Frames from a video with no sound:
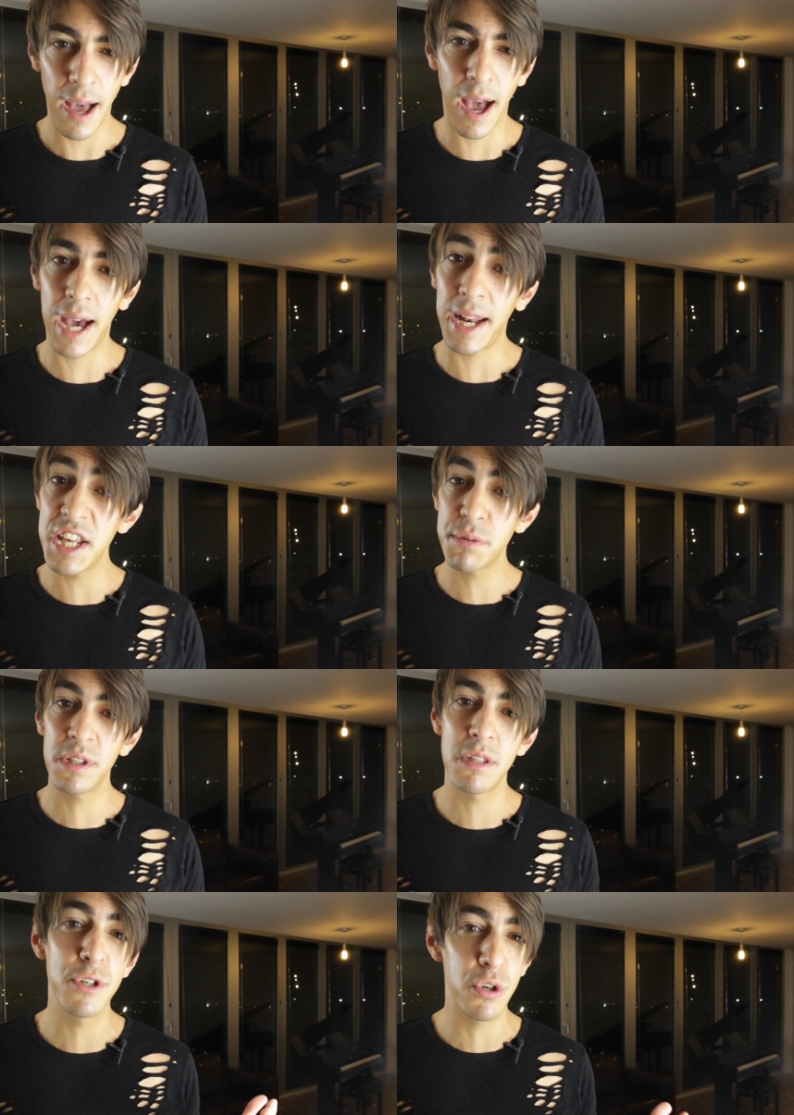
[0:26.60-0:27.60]
And as
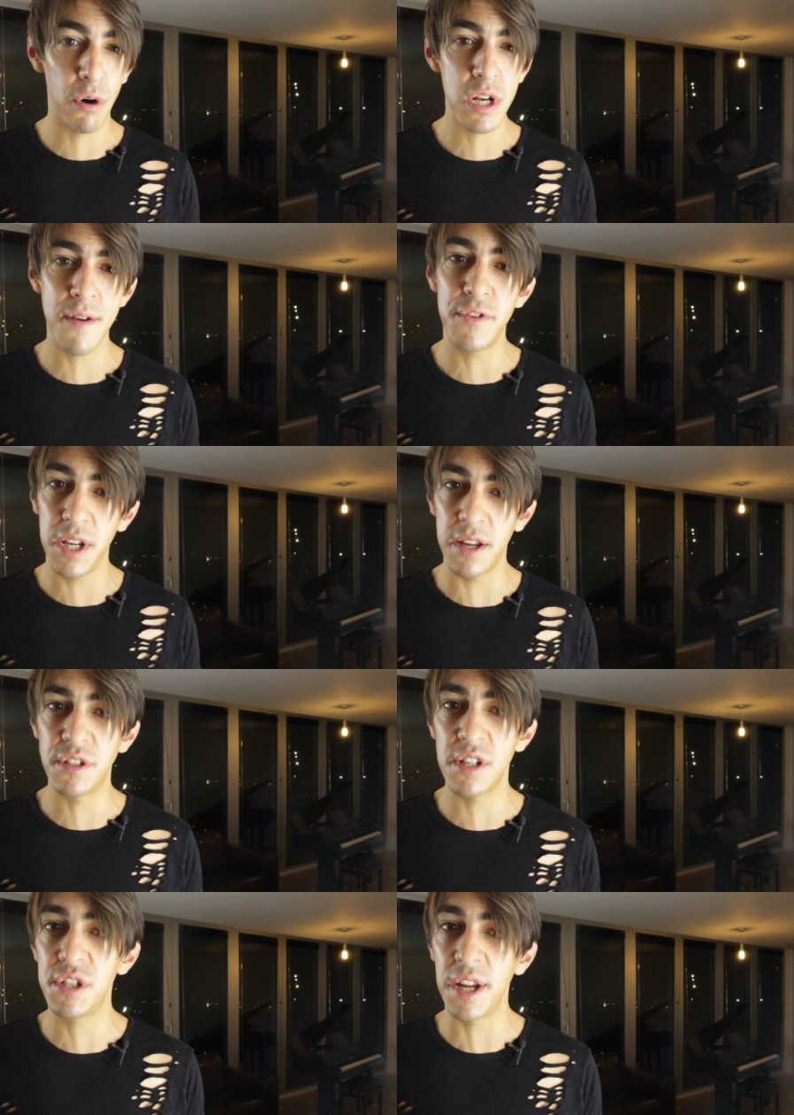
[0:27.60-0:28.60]
with the majority of
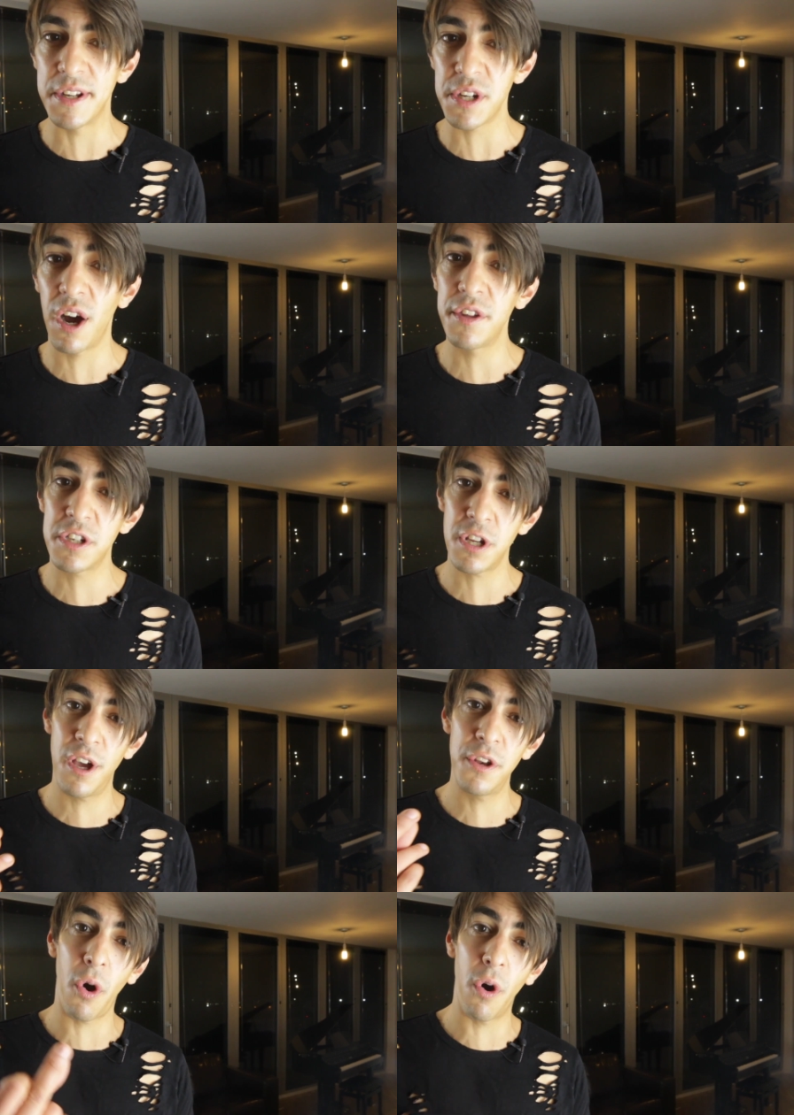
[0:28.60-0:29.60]
genes, this gene is either
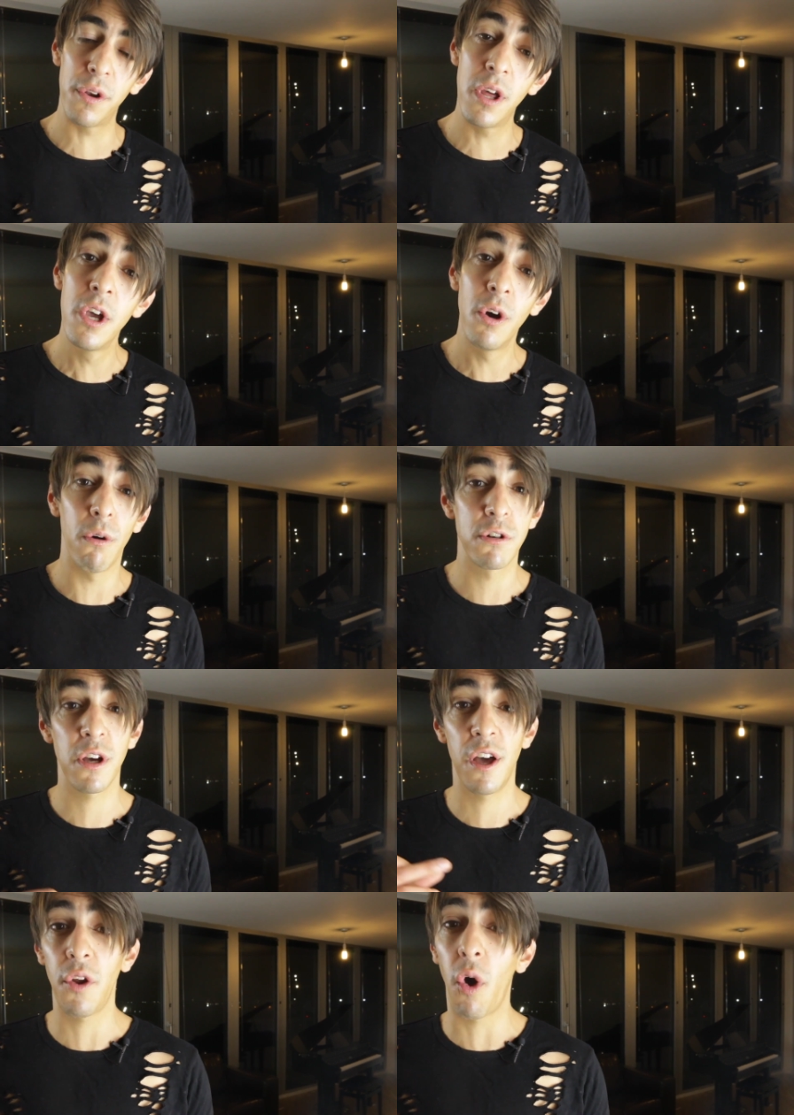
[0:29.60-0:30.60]
turned on or
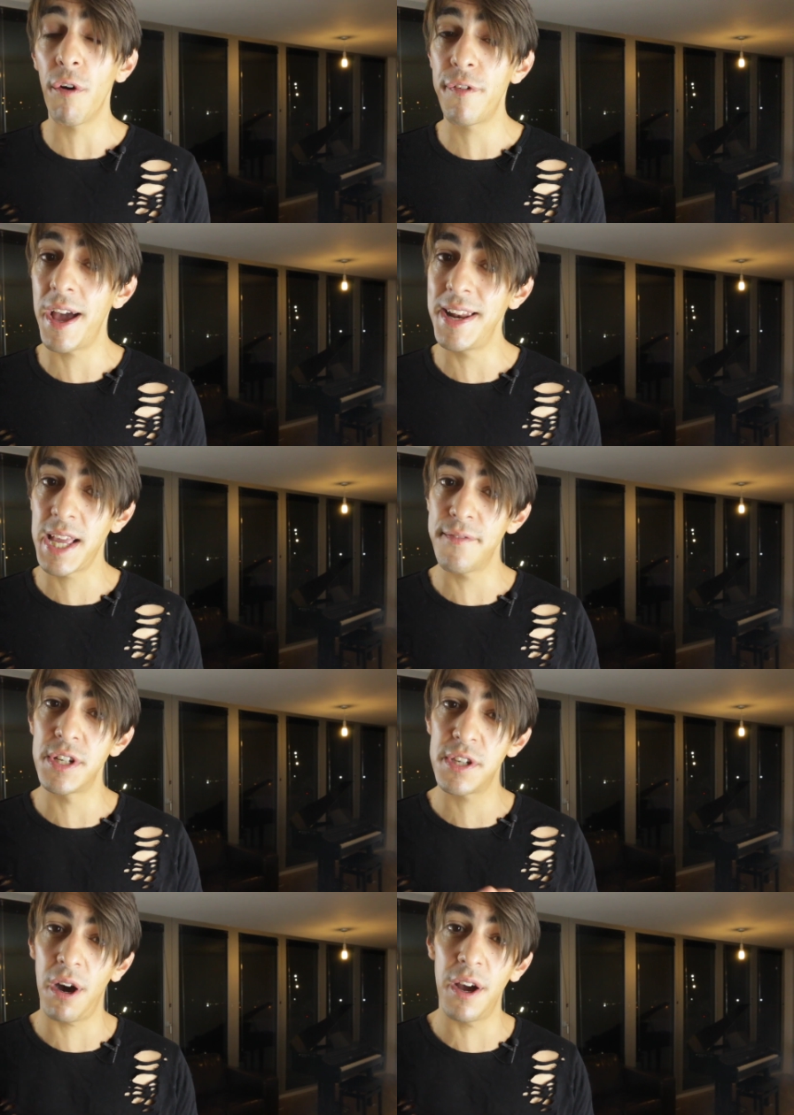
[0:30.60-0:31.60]
turned off at any
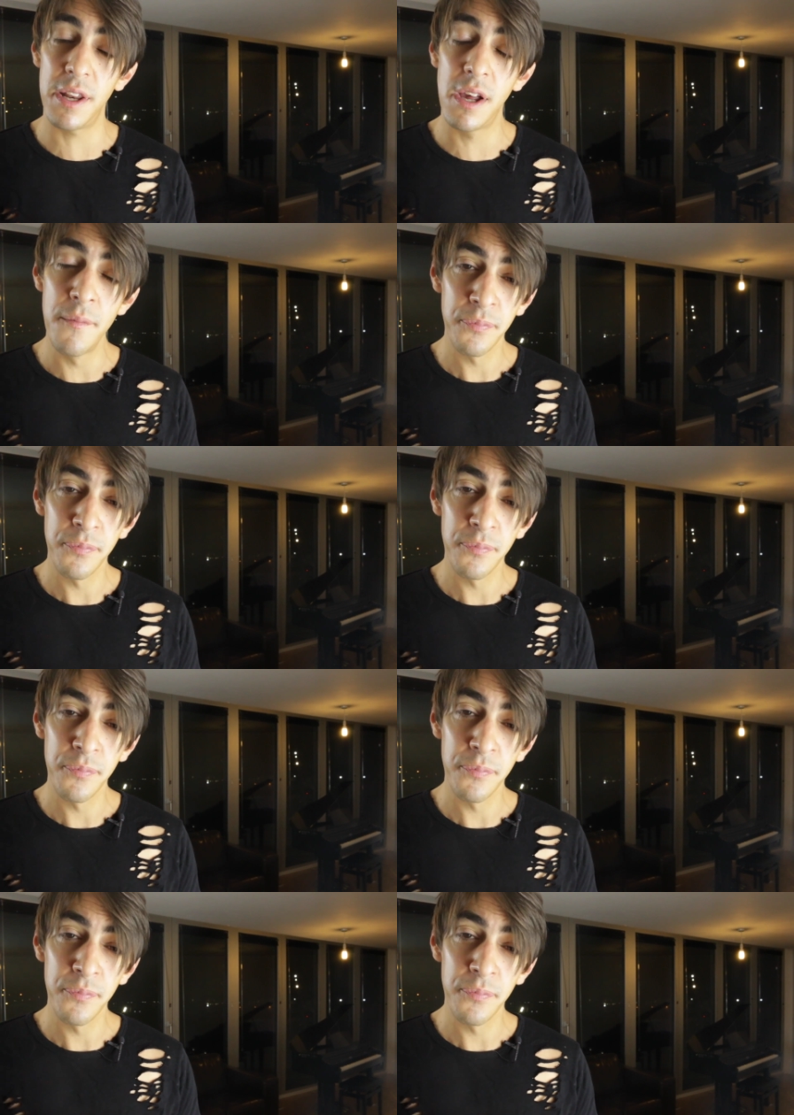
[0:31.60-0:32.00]
given time.